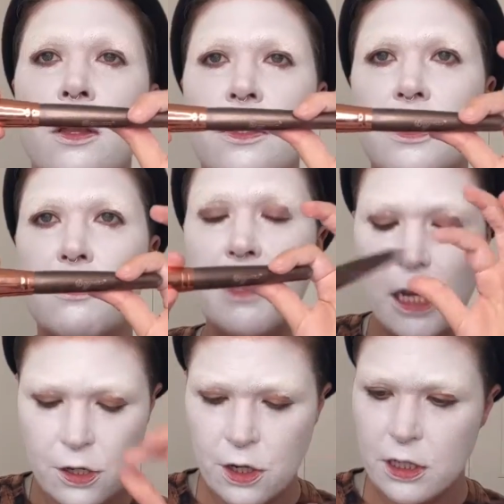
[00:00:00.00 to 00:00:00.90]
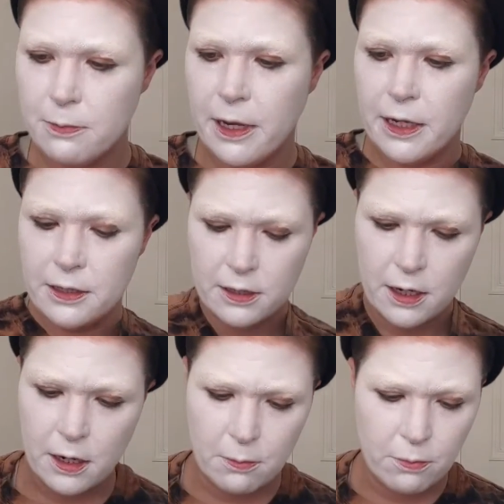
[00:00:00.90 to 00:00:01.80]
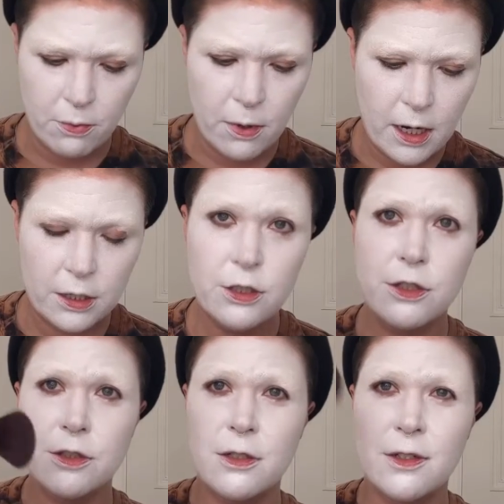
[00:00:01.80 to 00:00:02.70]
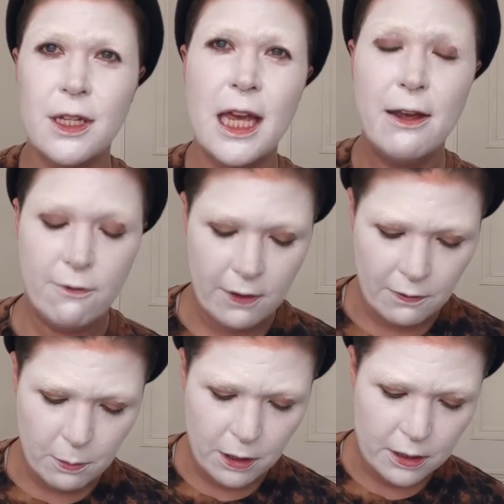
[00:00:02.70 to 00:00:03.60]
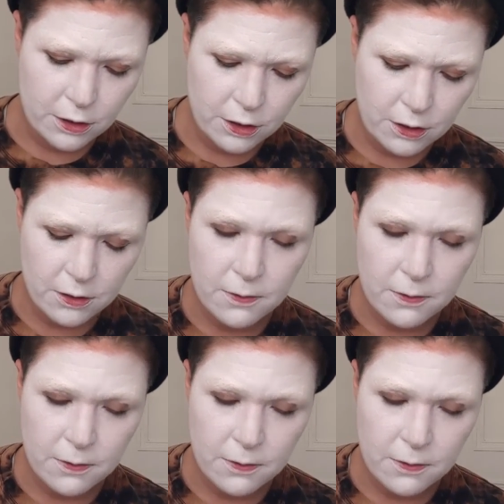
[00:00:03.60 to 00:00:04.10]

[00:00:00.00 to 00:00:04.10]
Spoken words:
This is a BH Cosmetics brush, fluffy brush,